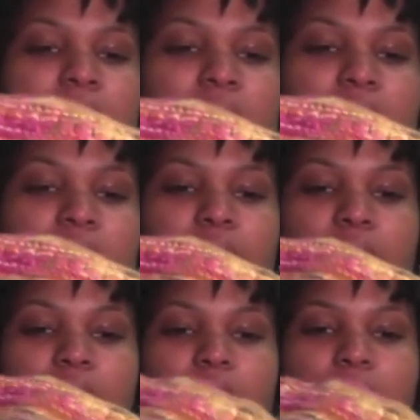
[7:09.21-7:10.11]
there
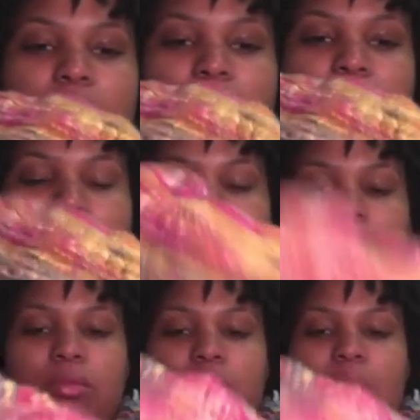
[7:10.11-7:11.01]
from
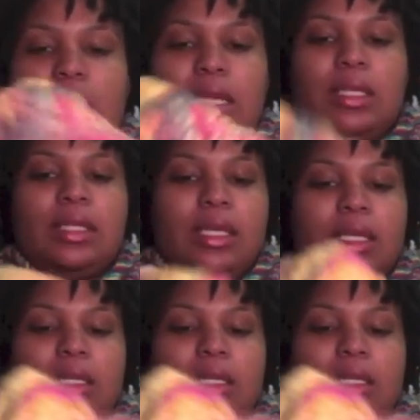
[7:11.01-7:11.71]
when I knit it,